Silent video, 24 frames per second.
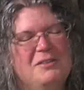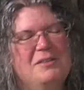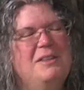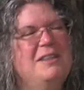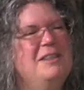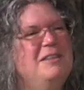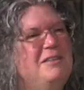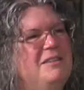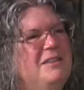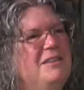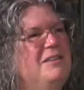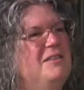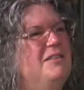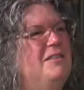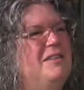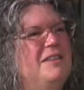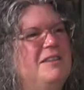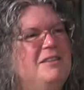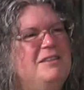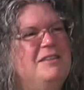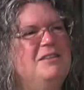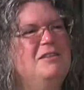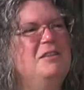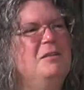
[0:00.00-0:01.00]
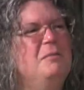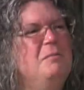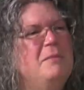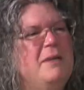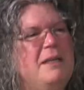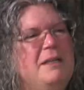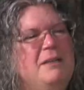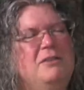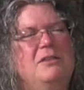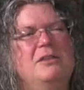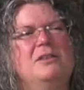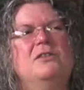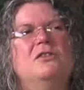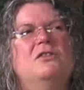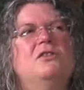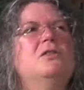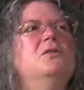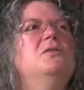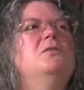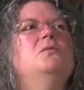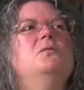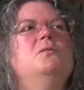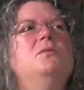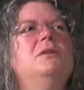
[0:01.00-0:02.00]
this is this is amazing.
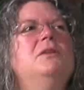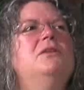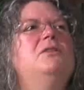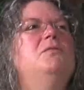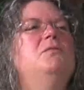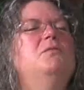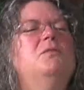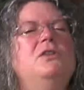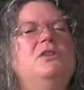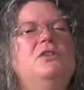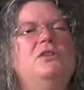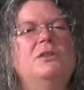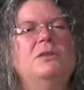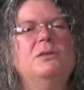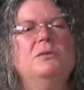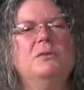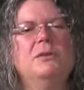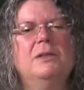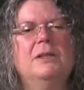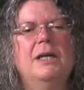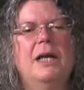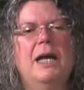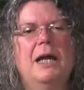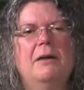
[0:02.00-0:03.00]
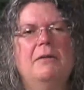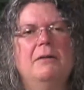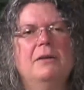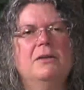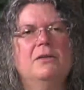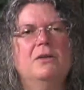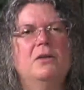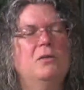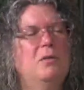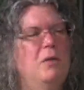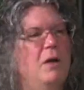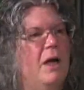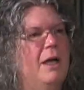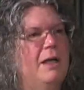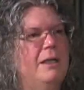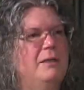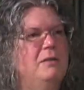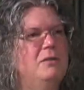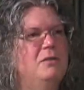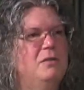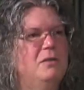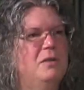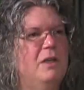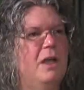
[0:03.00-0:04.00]
So would would you
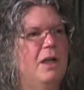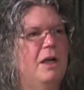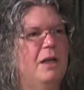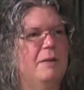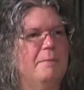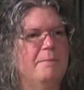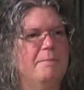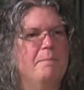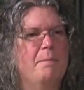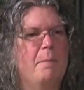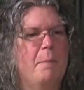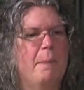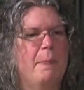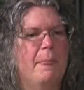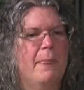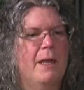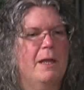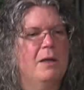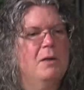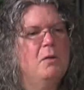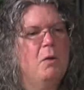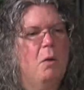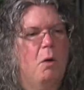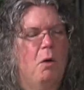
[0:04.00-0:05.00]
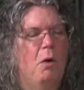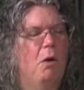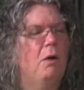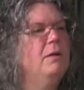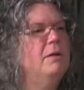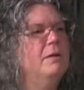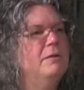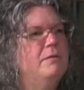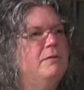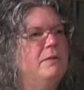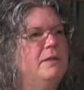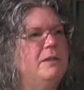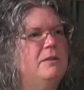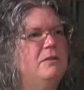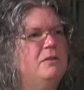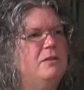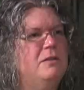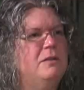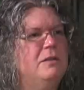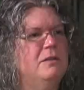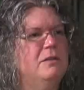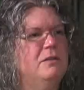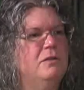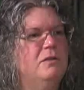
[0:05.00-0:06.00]
characterize um, all of this
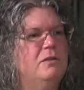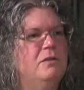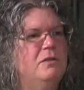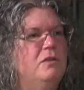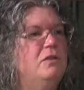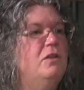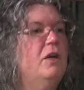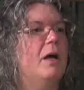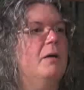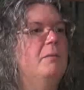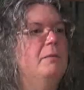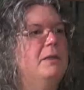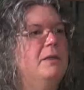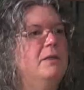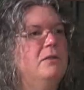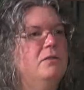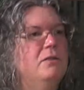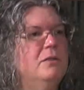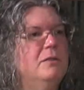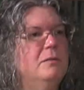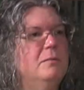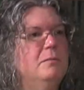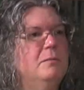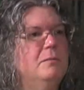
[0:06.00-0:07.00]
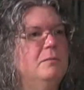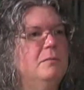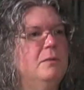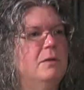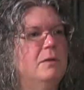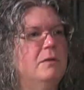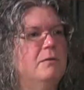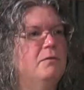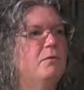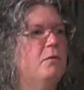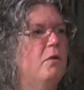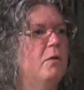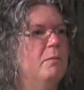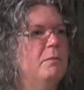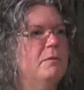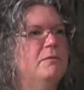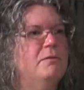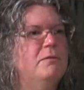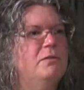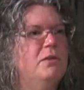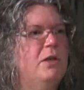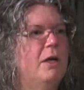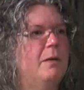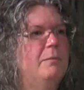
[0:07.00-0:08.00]
is shamanism, a form of
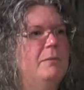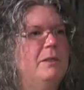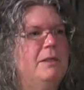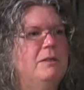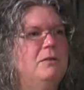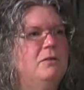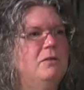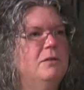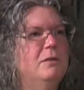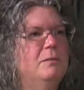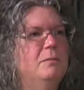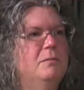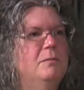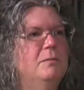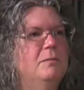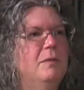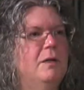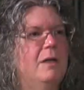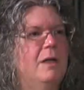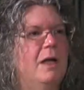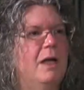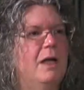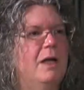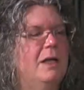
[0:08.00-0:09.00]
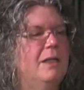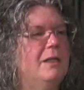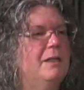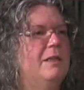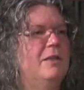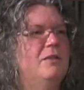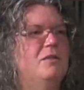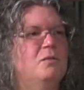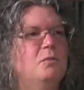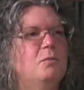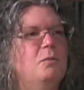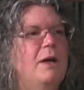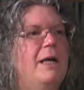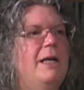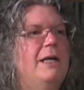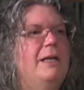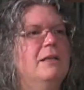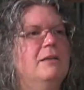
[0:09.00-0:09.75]
shamanism, uh, this way